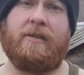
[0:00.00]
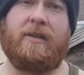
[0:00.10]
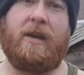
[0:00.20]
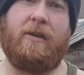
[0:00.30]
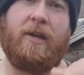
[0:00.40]

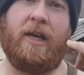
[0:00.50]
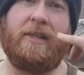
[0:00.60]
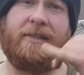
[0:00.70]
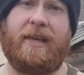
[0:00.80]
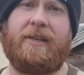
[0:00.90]
So
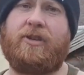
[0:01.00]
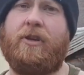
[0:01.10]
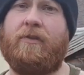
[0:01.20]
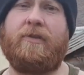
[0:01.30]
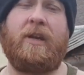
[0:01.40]
stay
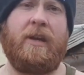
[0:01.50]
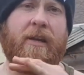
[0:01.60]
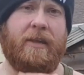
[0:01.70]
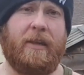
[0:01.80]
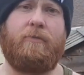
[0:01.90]
tuned,
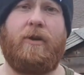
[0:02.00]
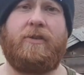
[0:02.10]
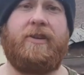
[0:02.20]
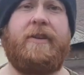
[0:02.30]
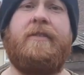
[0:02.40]
keep
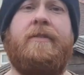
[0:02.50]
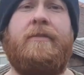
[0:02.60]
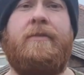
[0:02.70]
watching.